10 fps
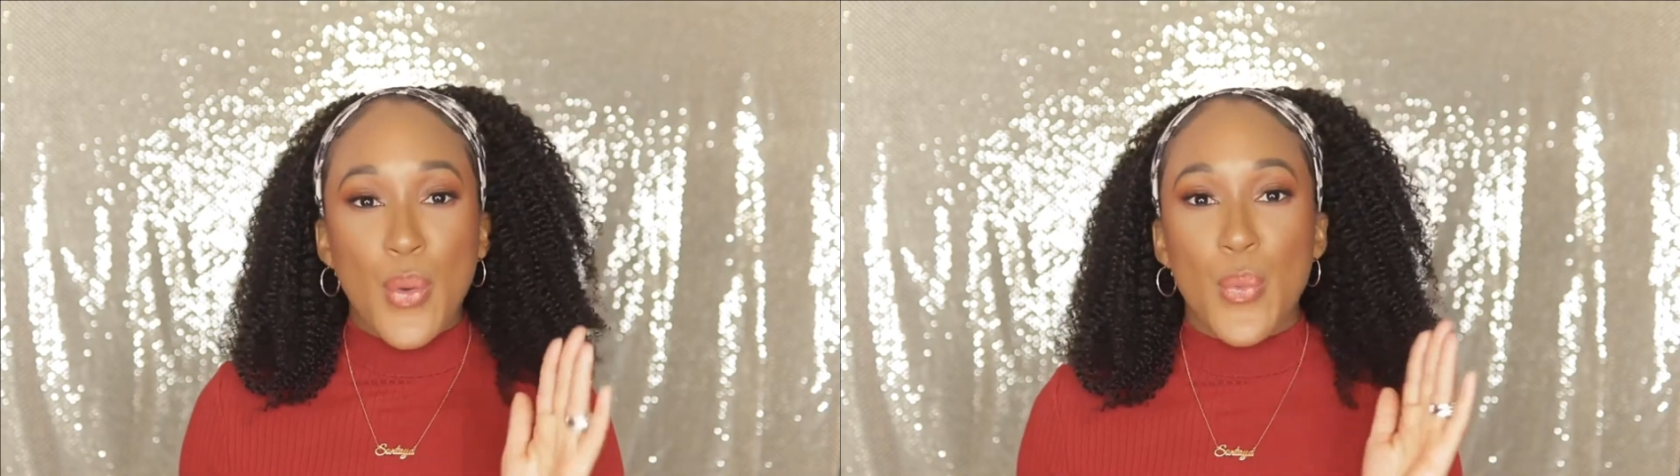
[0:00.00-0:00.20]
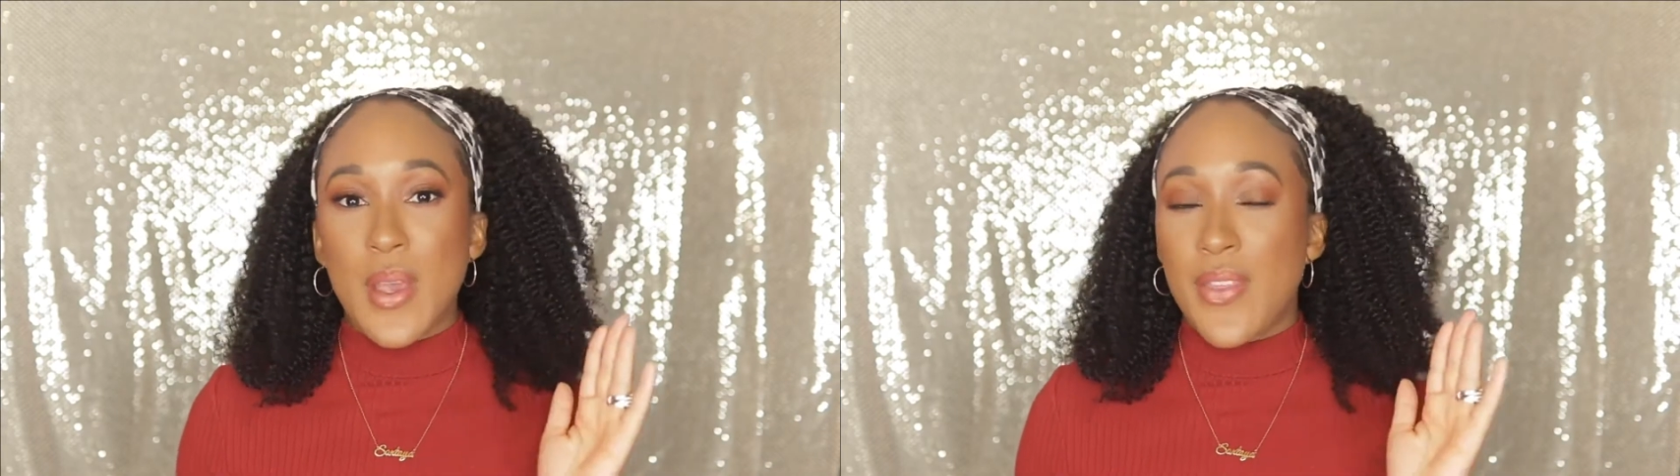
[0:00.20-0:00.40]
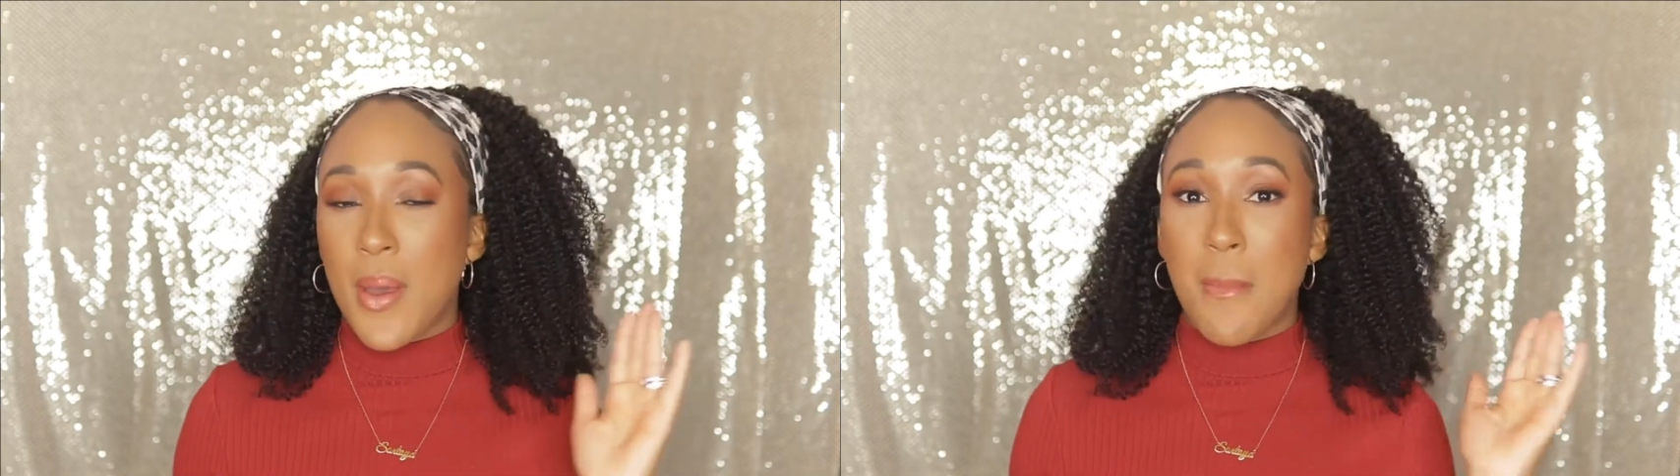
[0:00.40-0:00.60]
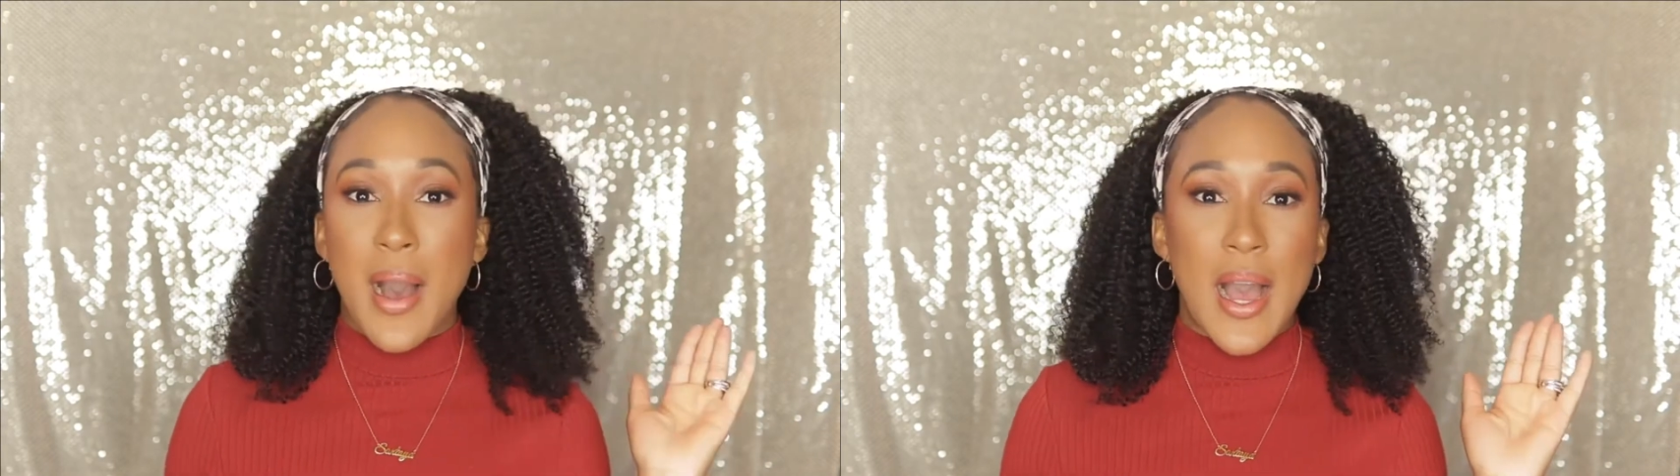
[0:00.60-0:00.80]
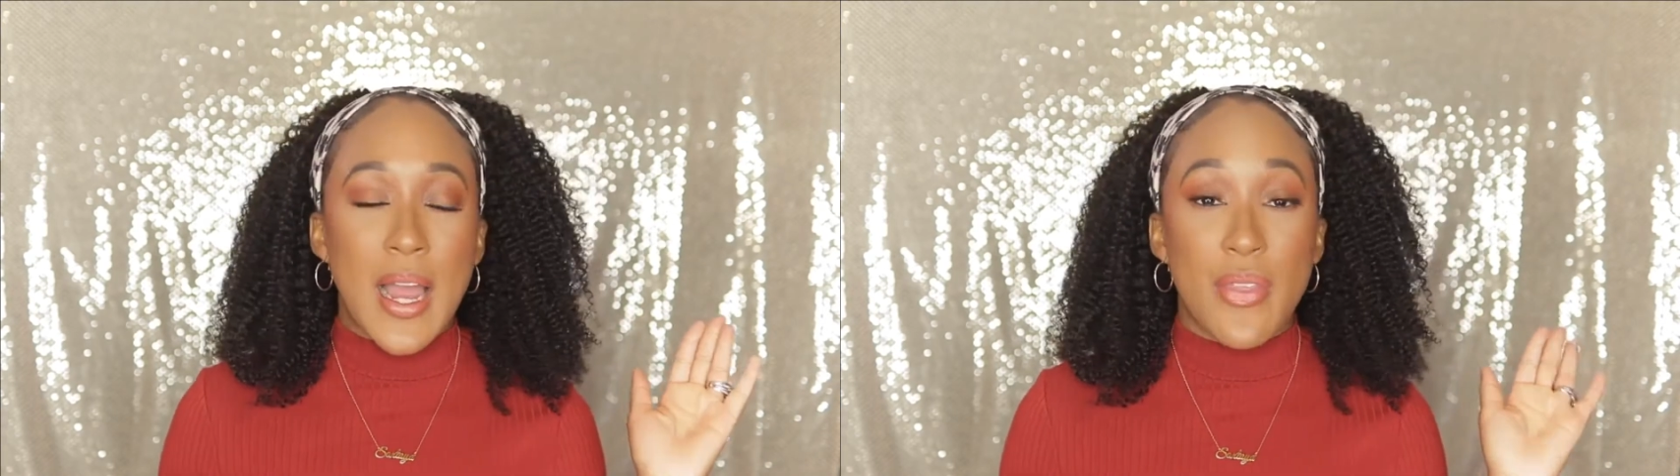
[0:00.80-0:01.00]
with
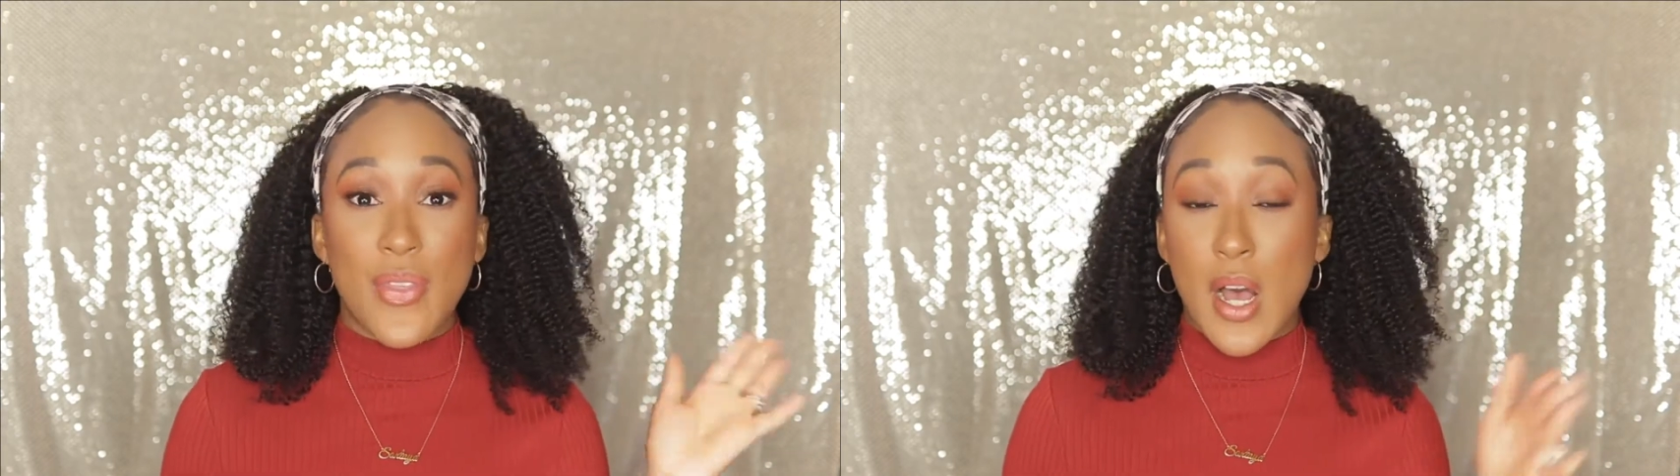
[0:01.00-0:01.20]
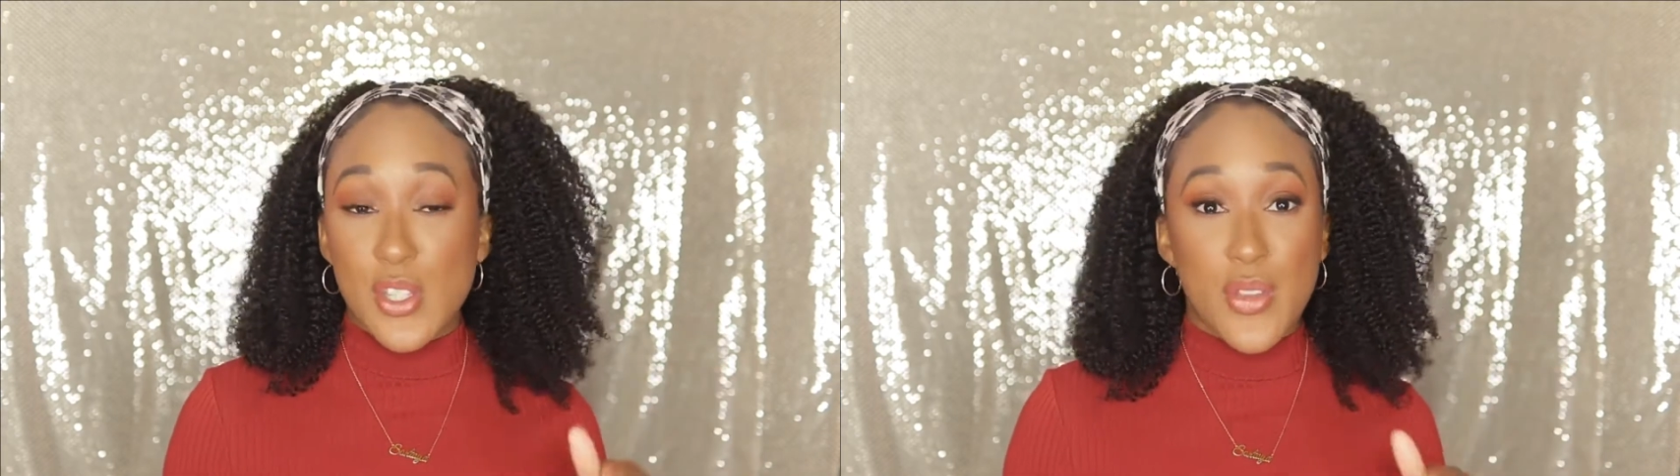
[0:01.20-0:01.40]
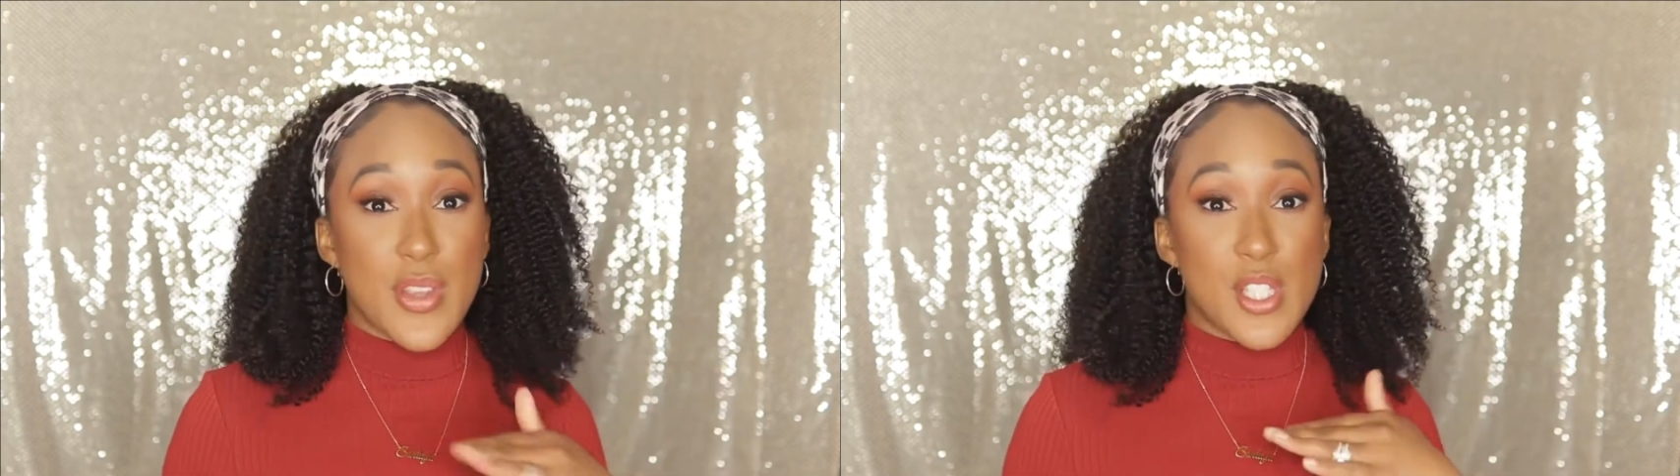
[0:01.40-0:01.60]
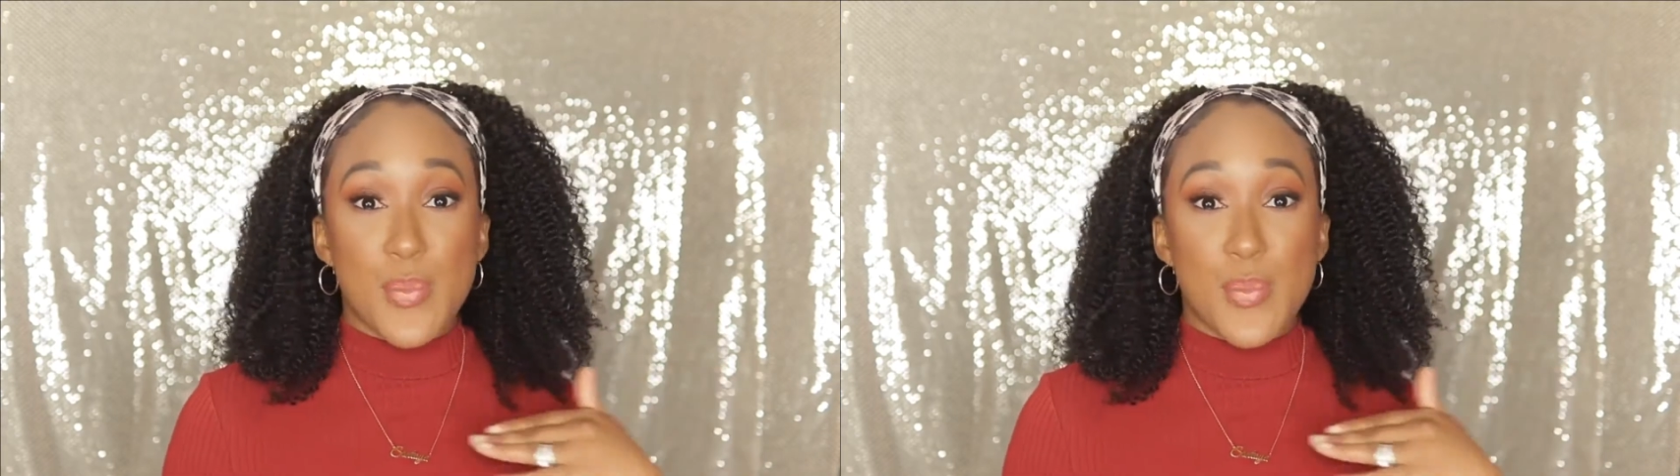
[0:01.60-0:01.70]
my thoughts on this,